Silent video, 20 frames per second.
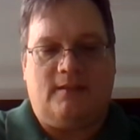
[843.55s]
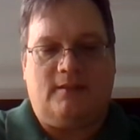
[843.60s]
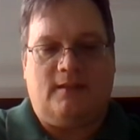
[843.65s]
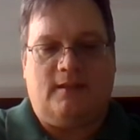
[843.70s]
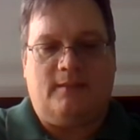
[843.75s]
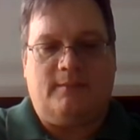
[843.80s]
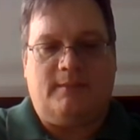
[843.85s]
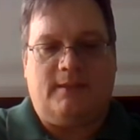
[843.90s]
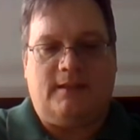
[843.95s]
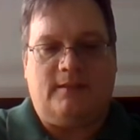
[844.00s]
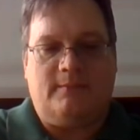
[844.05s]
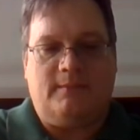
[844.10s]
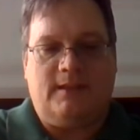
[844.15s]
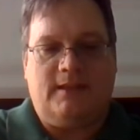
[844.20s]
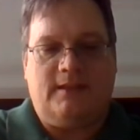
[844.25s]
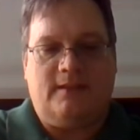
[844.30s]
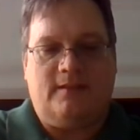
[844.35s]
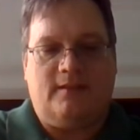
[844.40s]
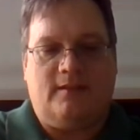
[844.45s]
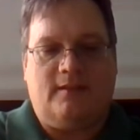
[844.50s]
I'll talk about the
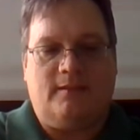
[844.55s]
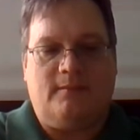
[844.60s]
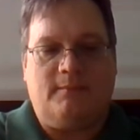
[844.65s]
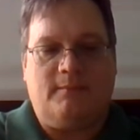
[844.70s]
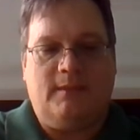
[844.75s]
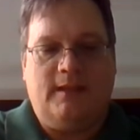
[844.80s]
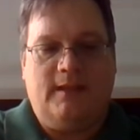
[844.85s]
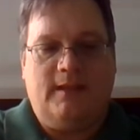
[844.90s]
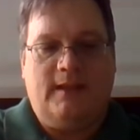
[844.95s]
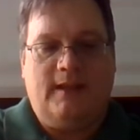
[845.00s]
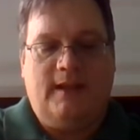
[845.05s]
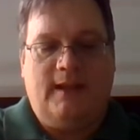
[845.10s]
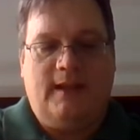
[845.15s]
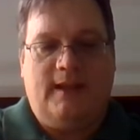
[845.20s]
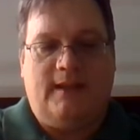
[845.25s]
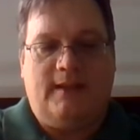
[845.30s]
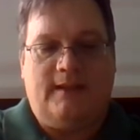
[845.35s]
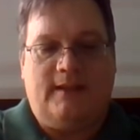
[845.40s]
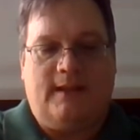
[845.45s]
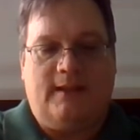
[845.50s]
midterm,
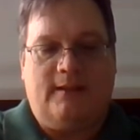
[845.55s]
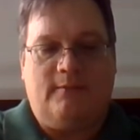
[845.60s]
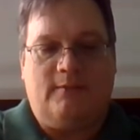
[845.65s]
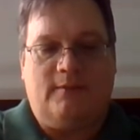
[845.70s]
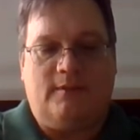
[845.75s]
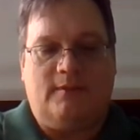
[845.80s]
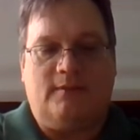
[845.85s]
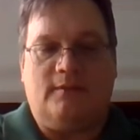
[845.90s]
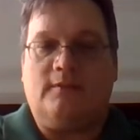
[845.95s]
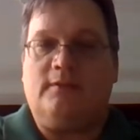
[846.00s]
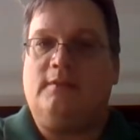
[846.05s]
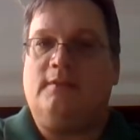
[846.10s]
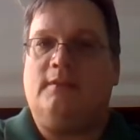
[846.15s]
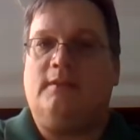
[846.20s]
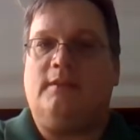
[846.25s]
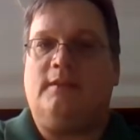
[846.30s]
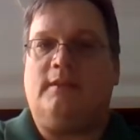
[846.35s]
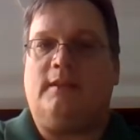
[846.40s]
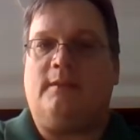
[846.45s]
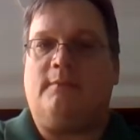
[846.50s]
and I will
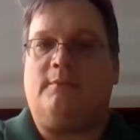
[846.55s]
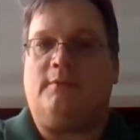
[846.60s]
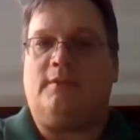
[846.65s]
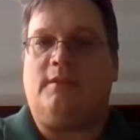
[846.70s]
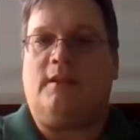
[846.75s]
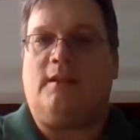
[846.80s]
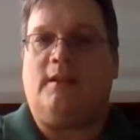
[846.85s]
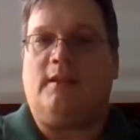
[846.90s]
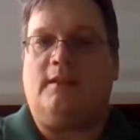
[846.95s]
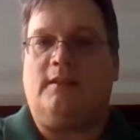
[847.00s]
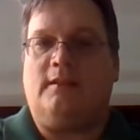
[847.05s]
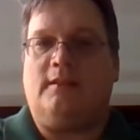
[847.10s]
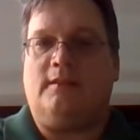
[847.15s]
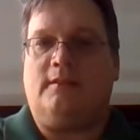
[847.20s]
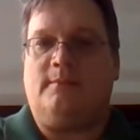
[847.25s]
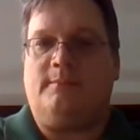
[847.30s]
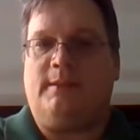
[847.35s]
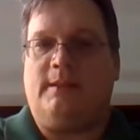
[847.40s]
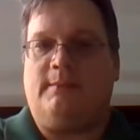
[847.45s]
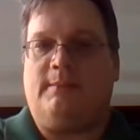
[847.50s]
talk a
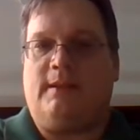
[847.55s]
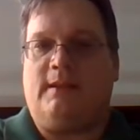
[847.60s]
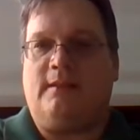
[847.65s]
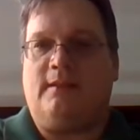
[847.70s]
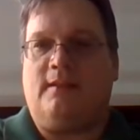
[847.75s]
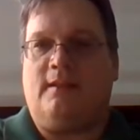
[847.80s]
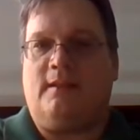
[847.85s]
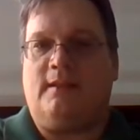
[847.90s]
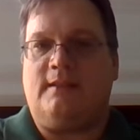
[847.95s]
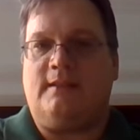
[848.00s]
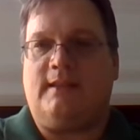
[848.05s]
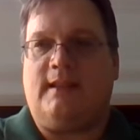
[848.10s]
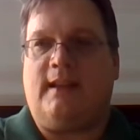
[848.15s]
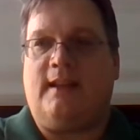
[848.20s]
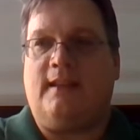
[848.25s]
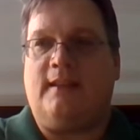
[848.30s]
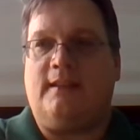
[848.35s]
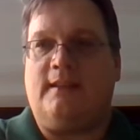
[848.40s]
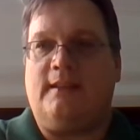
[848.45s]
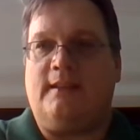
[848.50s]
little bit about
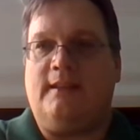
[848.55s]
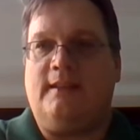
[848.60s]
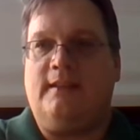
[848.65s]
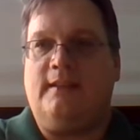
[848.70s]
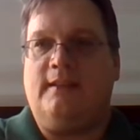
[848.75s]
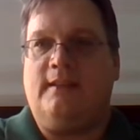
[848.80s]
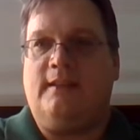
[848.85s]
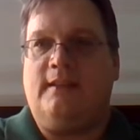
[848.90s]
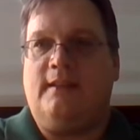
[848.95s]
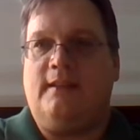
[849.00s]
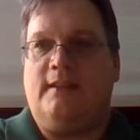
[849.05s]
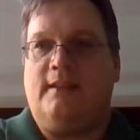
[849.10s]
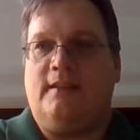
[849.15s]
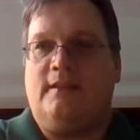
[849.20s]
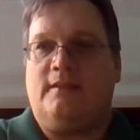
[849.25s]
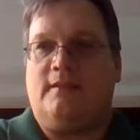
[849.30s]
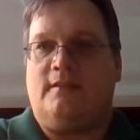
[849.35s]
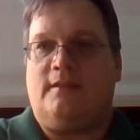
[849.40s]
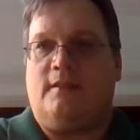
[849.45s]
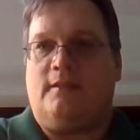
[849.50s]
causality.
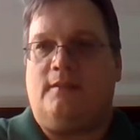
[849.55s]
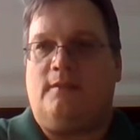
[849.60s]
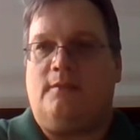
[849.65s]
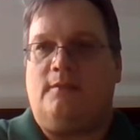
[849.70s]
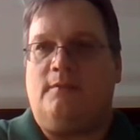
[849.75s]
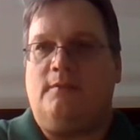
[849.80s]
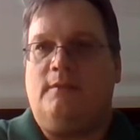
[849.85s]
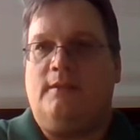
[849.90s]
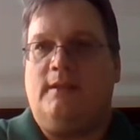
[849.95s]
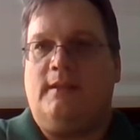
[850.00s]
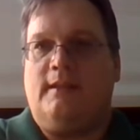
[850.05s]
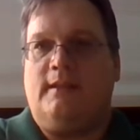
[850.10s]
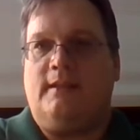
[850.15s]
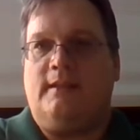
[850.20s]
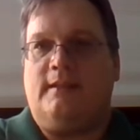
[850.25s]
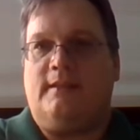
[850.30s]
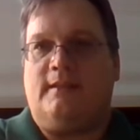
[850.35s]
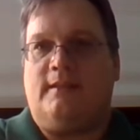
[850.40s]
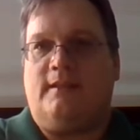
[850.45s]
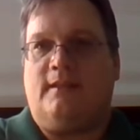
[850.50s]
So
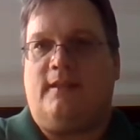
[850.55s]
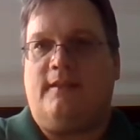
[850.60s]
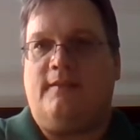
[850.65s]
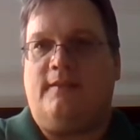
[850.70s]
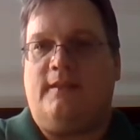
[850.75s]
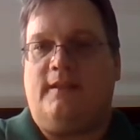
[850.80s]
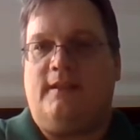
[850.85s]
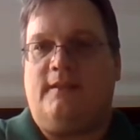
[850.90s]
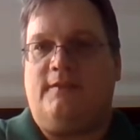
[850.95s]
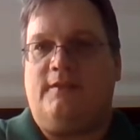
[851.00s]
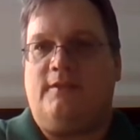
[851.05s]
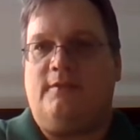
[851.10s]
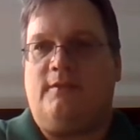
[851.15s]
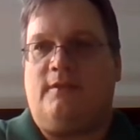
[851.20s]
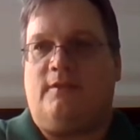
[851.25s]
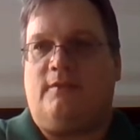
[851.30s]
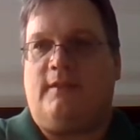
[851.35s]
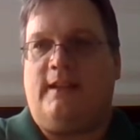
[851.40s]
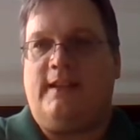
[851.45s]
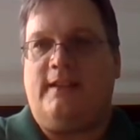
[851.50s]
this gives you
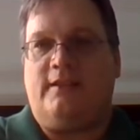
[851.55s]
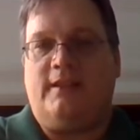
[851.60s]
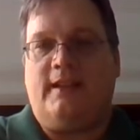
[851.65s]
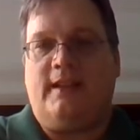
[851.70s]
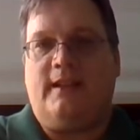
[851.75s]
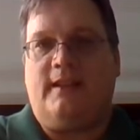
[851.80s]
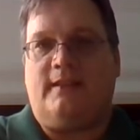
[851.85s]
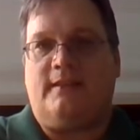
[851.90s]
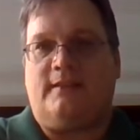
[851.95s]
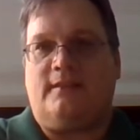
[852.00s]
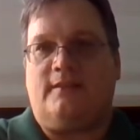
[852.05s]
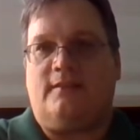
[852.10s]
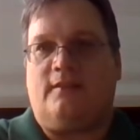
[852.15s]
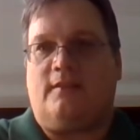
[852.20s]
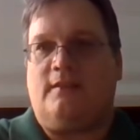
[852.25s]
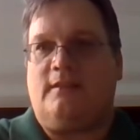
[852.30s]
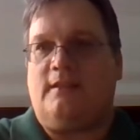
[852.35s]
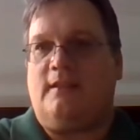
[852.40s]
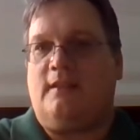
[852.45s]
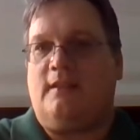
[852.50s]
a great chance.
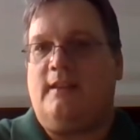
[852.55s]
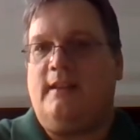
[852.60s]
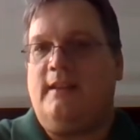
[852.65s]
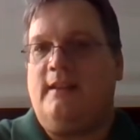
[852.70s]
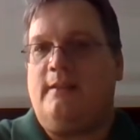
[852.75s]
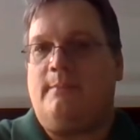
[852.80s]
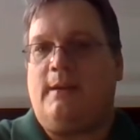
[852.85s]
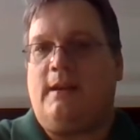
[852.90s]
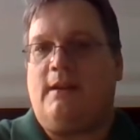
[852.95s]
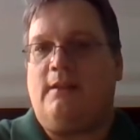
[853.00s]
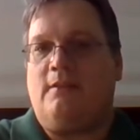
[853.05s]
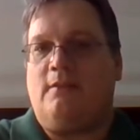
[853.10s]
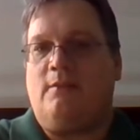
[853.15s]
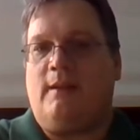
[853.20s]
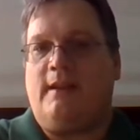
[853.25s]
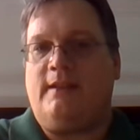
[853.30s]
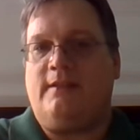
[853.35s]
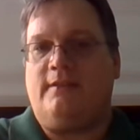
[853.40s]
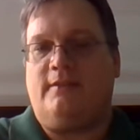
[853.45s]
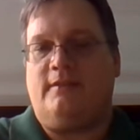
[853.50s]
Start to think about
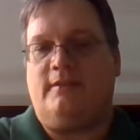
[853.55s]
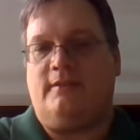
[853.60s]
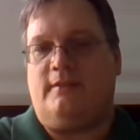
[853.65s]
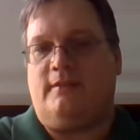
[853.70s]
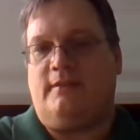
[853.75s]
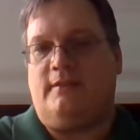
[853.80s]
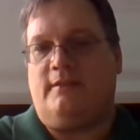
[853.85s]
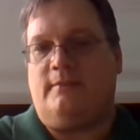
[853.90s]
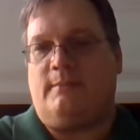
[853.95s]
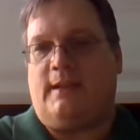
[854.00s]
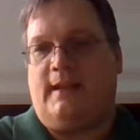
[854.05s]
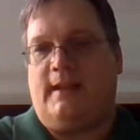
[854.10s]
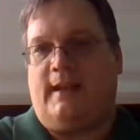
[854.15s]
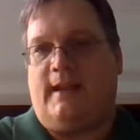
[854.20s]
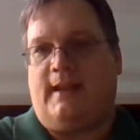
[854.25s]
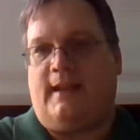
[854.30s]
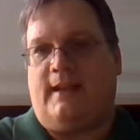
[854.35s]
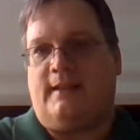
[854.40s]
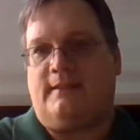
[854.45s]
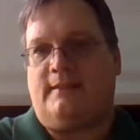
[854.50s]
questions you might
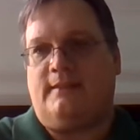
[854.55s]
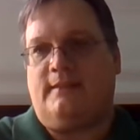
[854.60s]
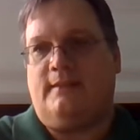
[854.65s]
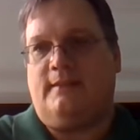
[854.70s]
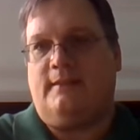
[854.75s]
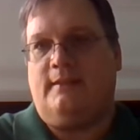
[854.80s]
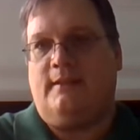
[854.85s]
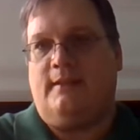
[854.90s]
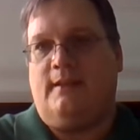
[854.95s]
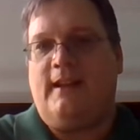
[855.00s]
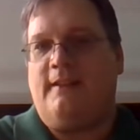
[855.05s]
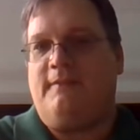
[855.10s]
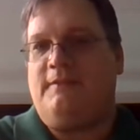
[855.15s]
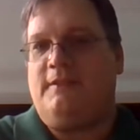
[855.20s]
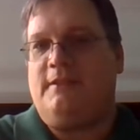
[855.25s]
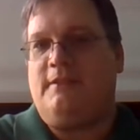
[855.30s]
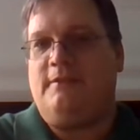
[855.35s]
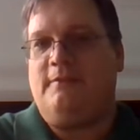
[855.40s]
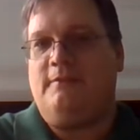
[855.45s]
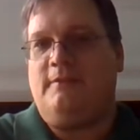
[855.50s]
ask. I have
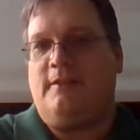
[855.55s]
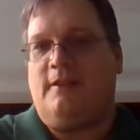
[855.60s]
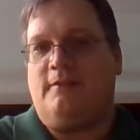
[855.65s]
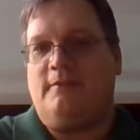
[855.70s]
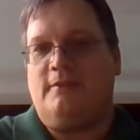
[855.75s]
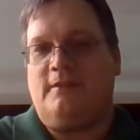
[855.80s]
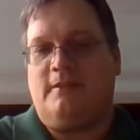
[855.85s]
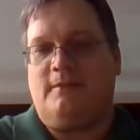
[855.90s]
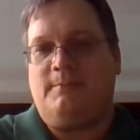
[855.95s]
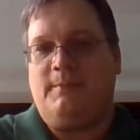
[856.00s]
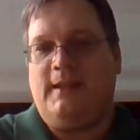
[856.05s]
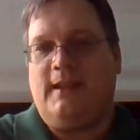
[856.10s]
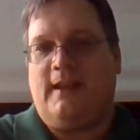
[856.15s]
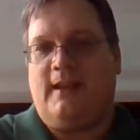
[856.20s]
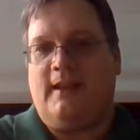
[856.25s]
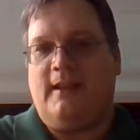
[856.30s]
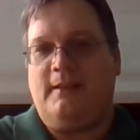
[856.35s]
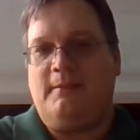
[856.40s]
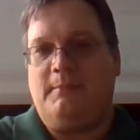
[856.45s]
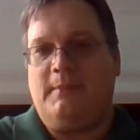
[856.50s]
the two ghosts
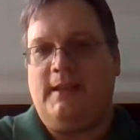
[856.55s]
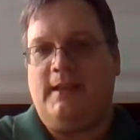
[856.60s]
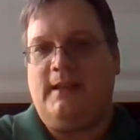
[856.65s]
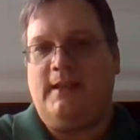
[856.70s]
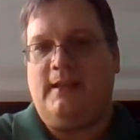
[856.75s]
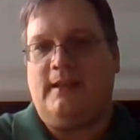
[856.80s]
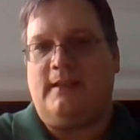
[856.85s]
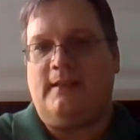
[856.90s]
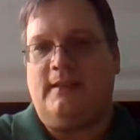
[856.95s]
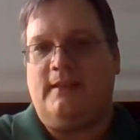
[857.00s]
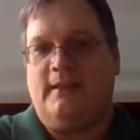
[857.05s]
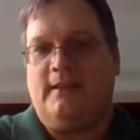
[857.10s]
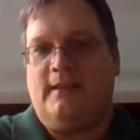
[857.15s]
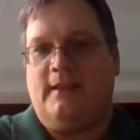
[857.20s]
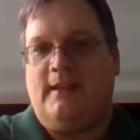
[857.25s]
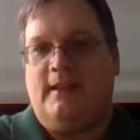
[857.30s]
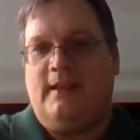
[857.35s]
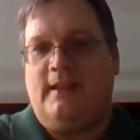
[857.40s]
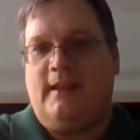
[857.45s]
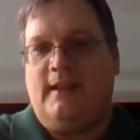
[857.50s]
behind me,
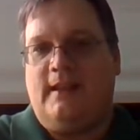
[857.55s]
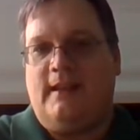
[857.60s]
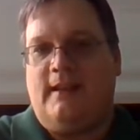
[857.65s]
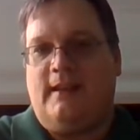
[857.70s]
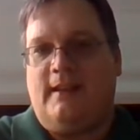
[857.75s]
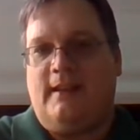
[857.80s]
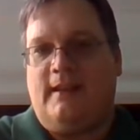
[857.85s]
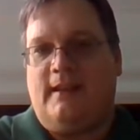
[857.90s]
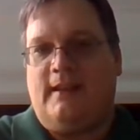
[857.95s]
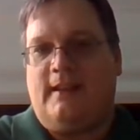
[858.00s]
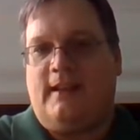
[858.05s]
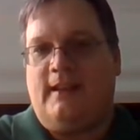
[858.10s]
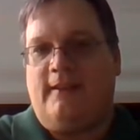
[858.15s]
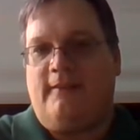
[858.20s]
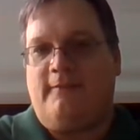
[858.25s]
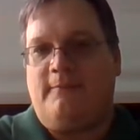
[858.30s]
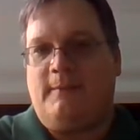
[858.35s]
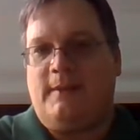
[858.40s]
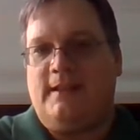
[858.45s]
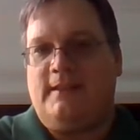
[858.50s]
and I
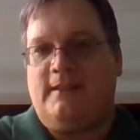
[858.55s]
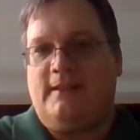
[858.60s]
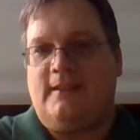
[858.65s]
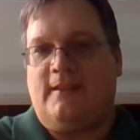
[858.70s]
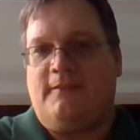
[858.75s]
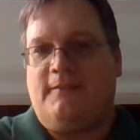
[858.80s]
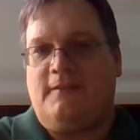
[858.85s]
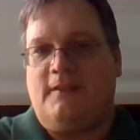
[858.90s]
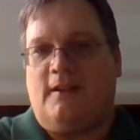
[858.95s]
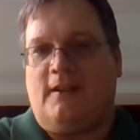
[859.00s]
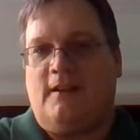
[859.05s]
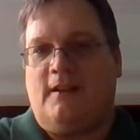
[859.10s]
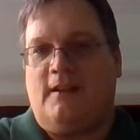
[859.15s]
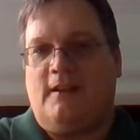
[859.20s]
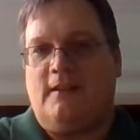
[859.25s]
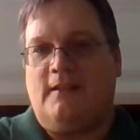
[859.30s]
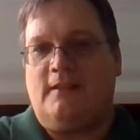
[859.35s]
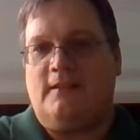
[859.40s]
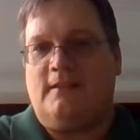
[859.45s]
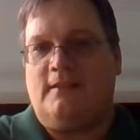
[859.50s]
have my stuffed
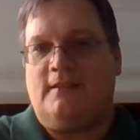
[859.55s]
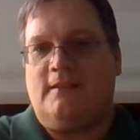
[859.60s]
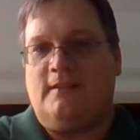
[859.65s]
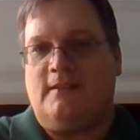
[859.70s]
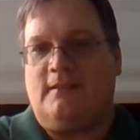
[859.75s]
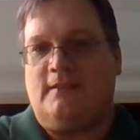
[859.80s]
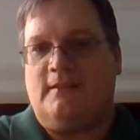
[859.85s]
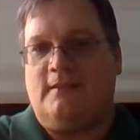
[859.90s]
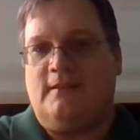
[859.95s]
dogs.